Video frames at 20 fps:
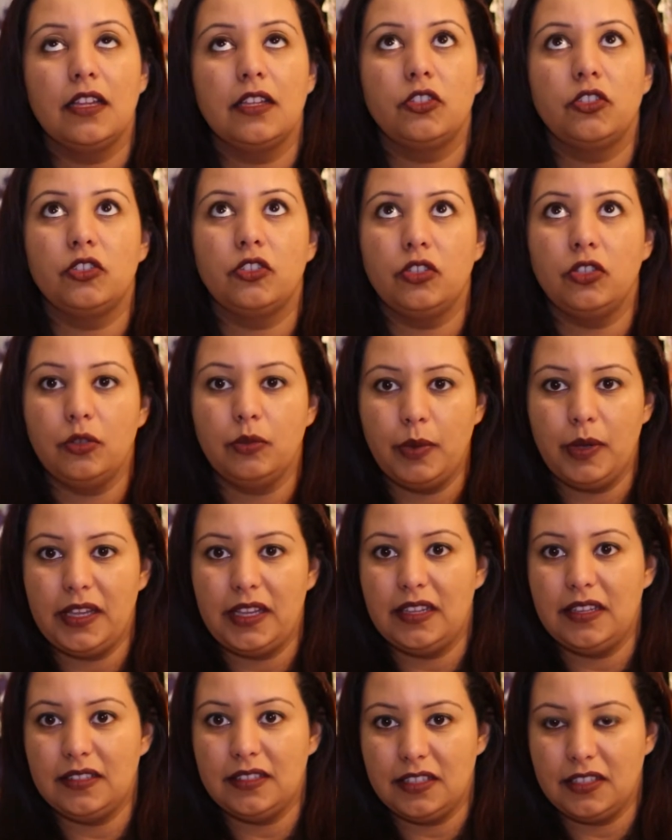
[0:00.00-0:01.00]
super
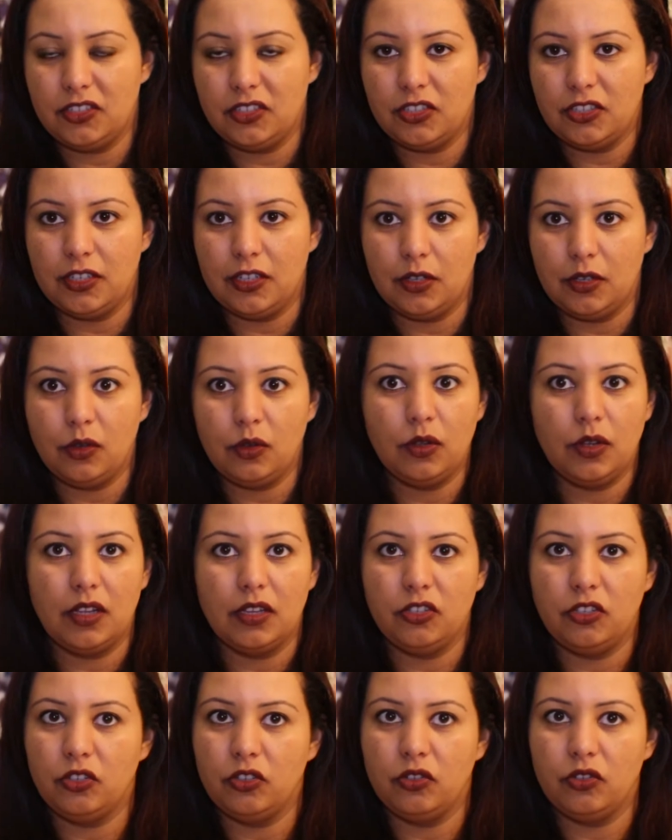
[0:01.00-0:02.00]
easy to do
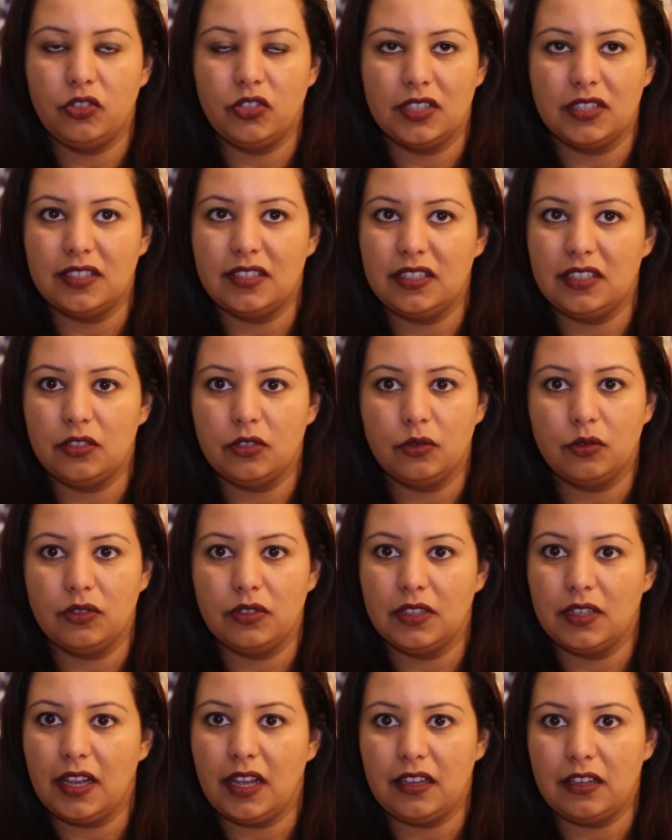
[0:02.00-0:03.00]
you just need to
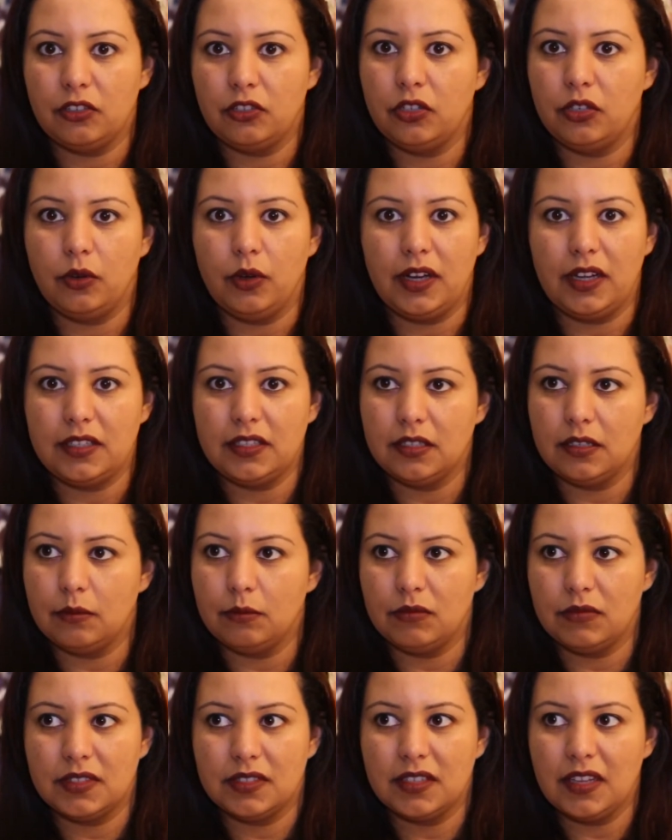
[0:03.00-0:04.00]
order like two
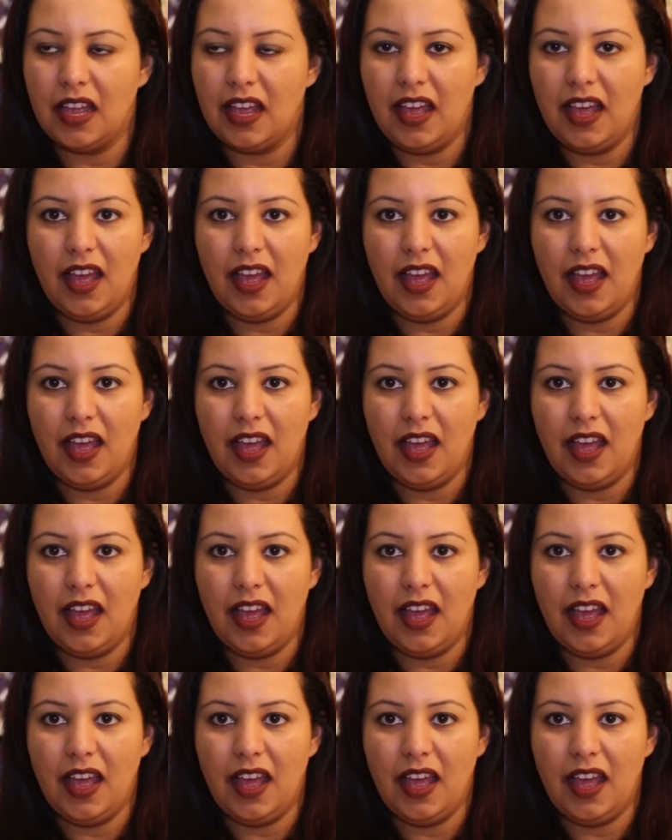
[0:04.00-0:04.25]
items